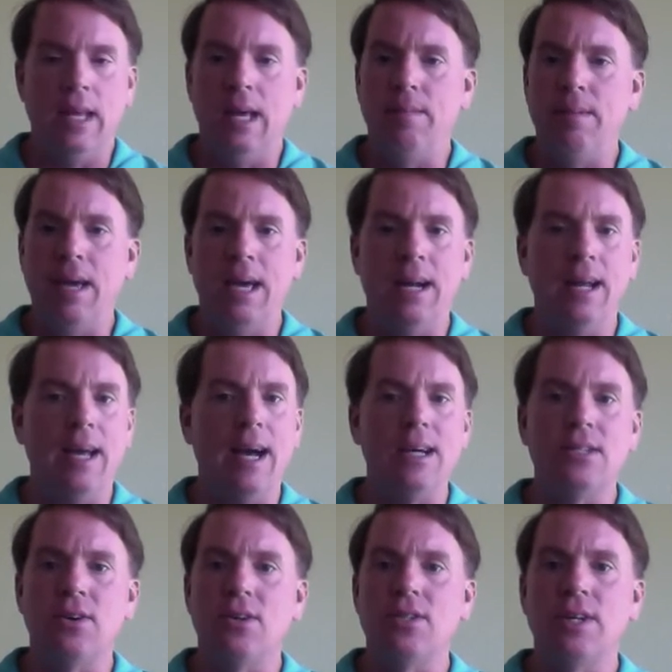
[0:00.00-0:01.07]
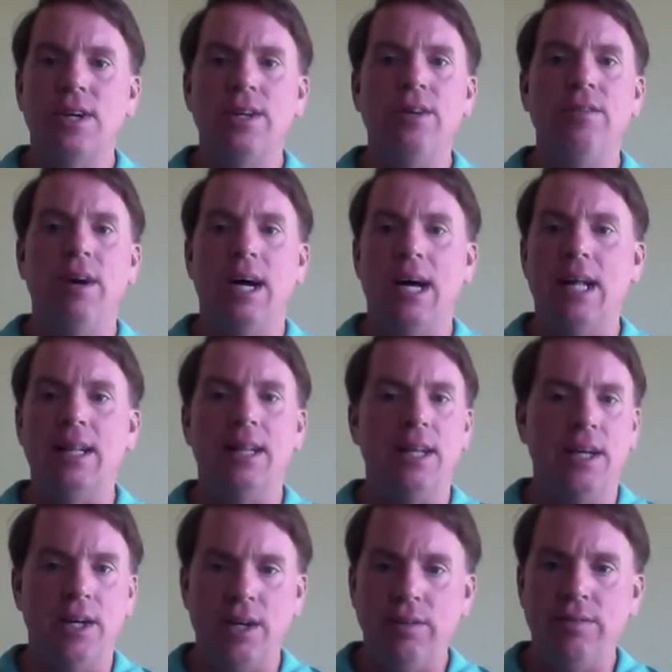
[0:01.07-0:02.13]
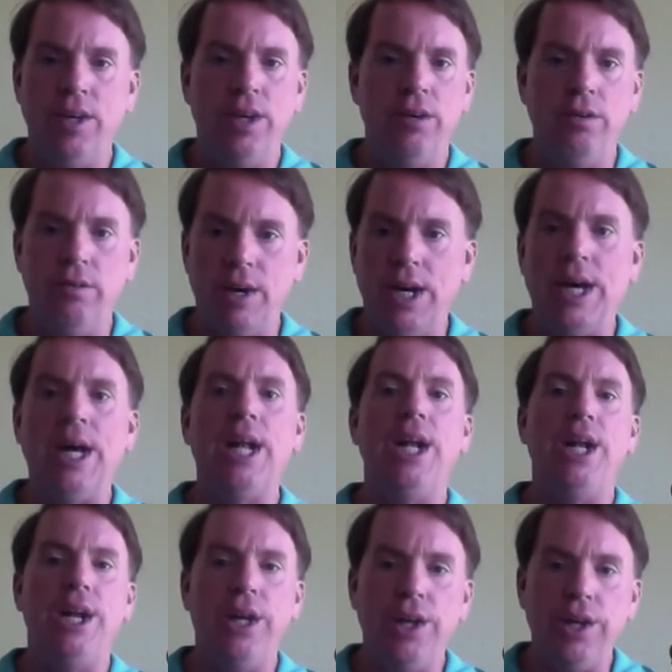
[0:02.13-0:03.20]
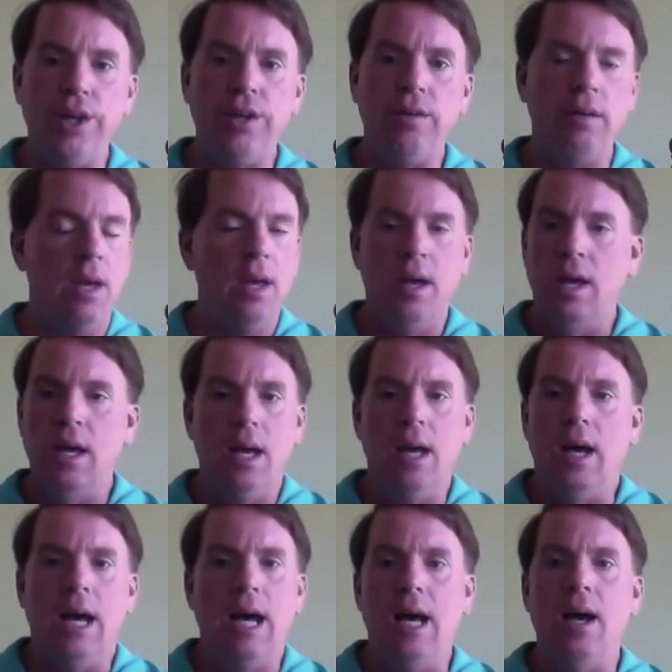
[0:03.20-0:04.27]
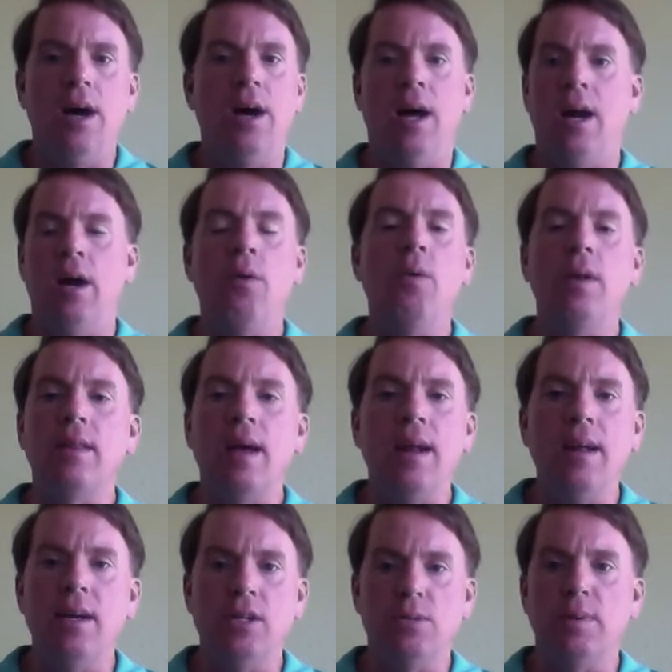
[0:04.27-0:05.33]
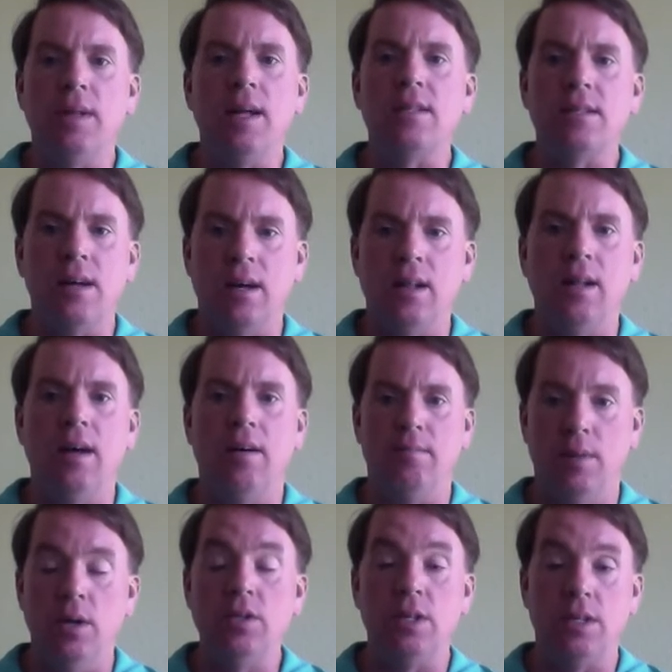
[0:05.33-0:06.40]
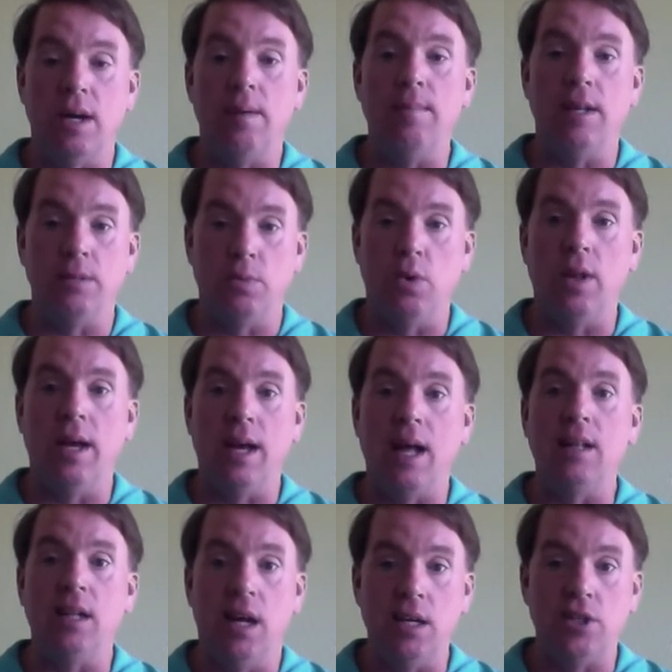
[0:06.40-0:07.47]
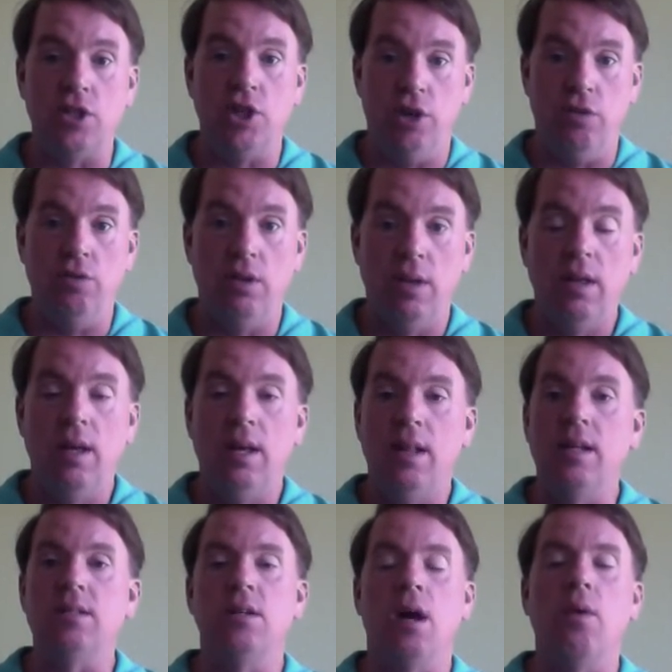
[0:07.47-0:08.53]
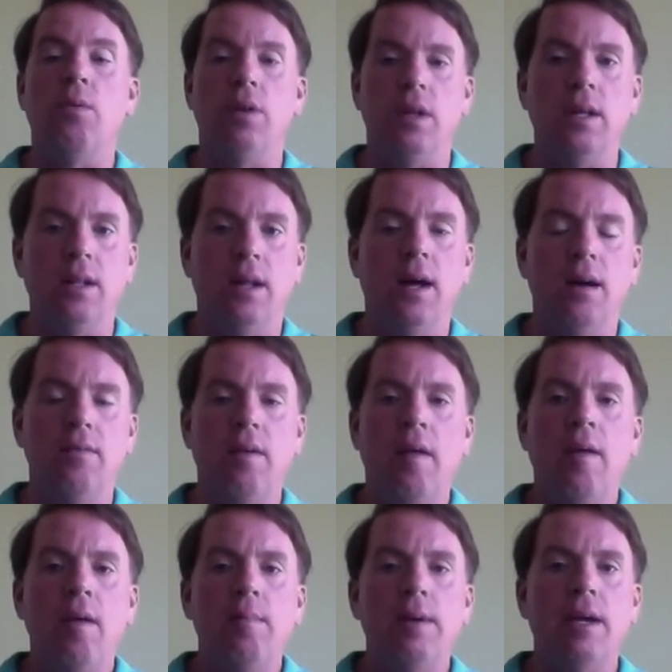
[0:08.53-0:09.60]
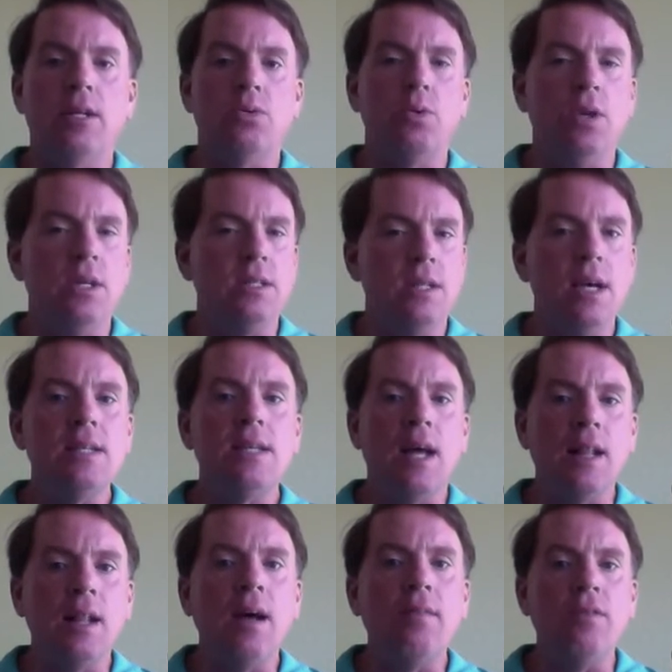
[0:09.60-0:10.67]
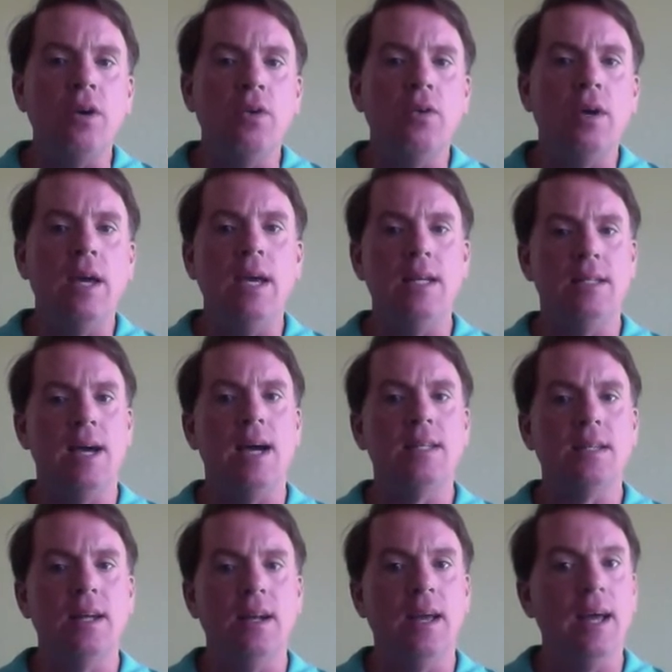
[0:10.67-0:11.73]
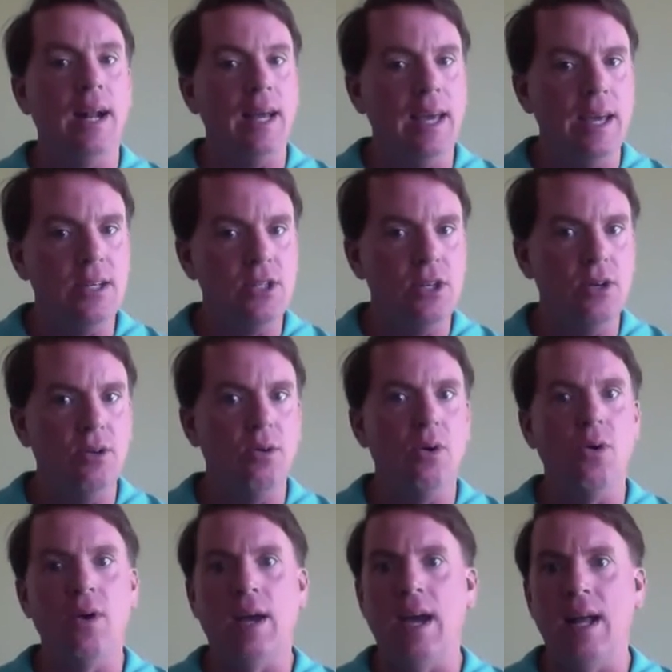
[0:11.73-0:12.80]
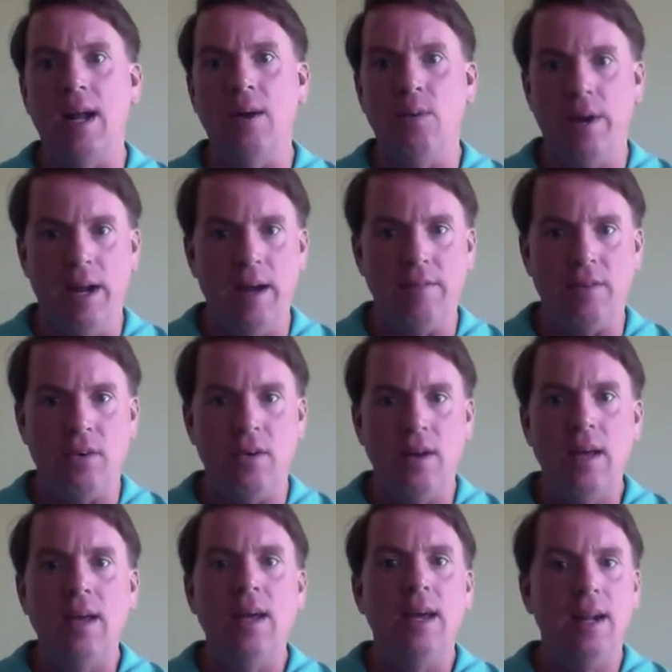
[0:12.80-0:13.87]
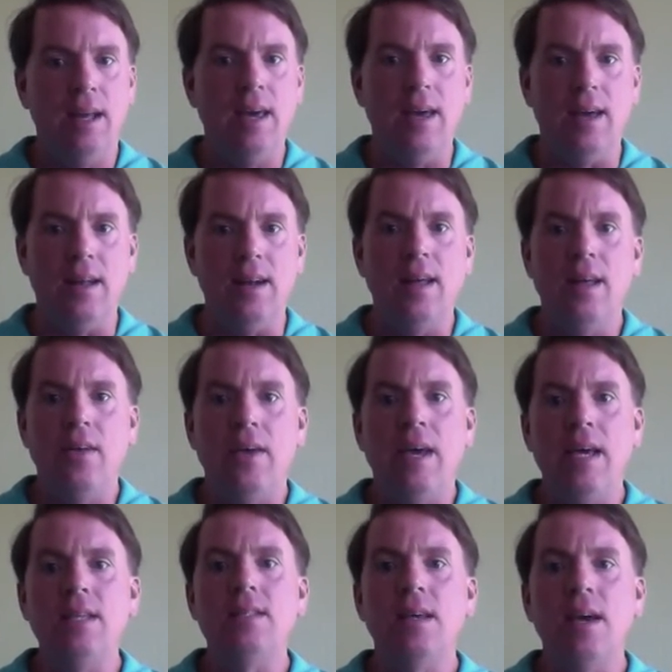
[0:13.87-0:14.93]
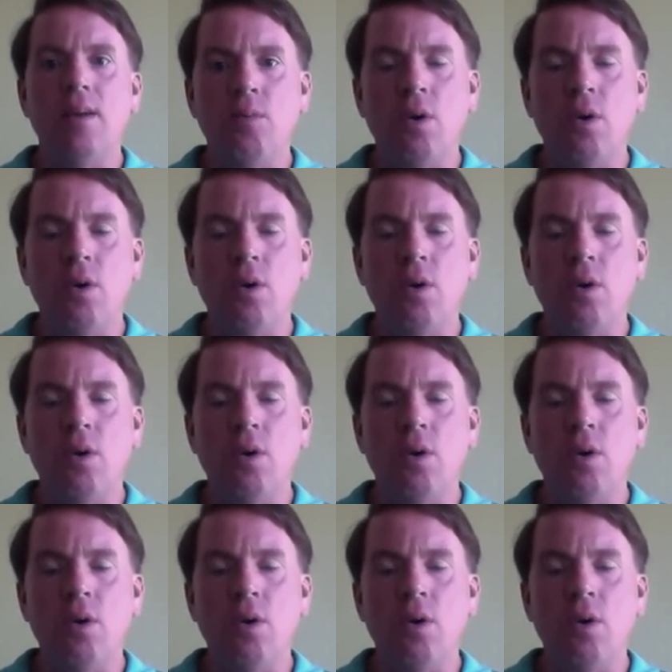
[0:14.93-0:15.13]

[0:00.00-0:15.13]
man, a guy starts telling you, I love you, I don't know what that is, but that's not love. Most of the time, that's more like I lust you. That's not really love. Because when he says I love you, he's asking, can I kiss you or can I whatever? And again, he's saying